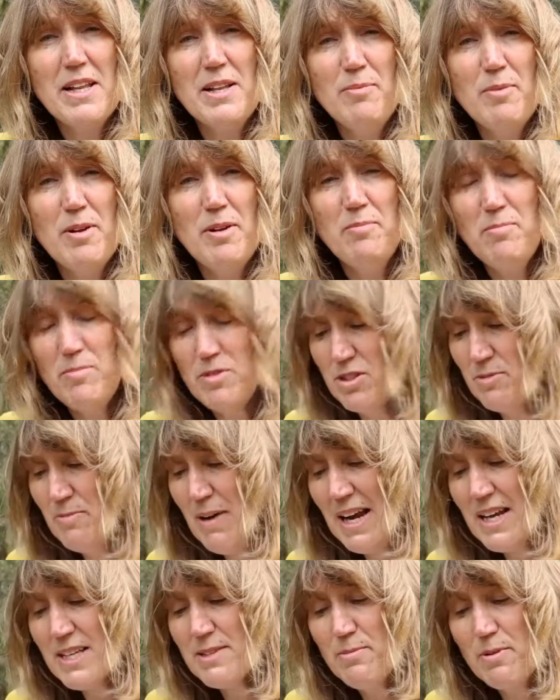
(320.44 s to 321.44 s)
minimum
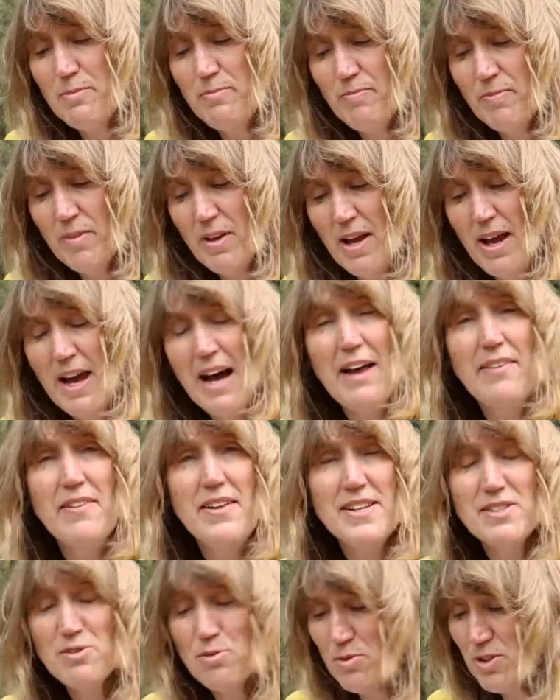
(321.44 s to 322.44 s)
to maximum,
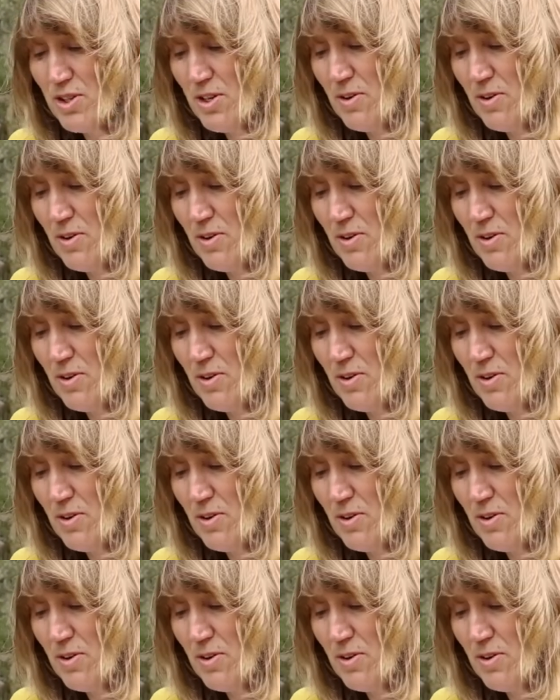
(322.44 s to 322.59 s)
and there's